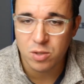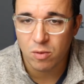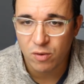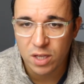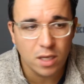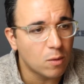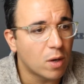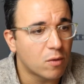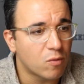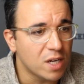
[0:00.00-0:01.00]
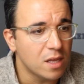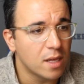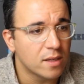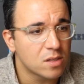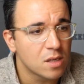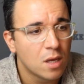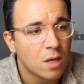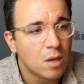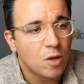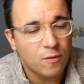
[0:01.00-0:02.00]
We're really going to want to read this
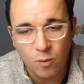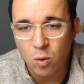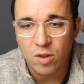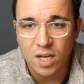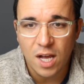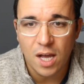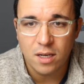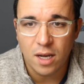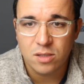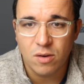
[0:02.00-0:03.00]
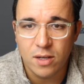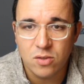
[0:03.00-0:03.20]
for the context, right?